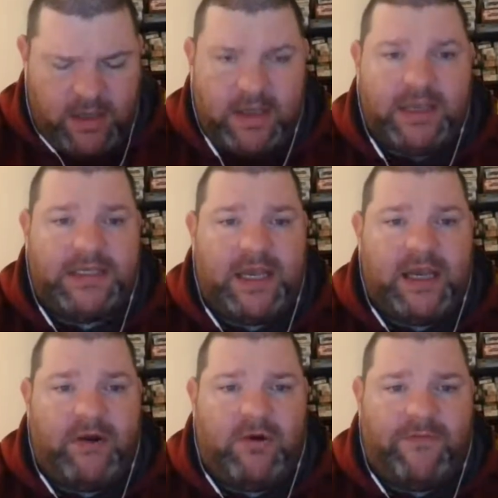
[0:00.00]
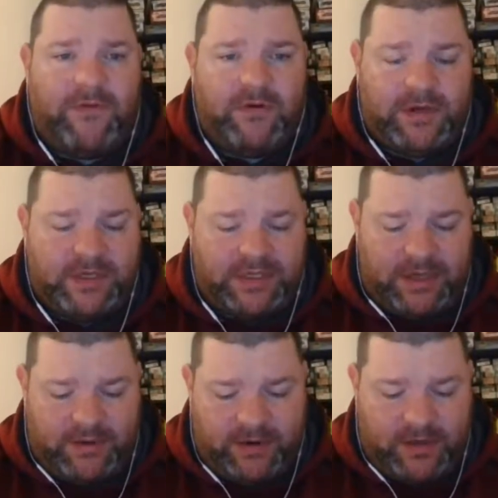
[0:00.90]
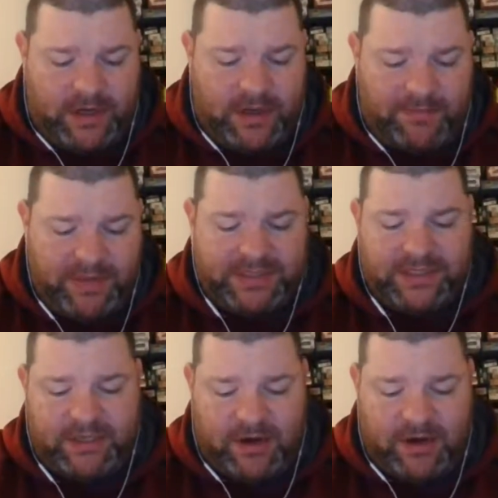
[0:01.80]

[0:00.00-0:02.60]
Is a Norfolk and Southern business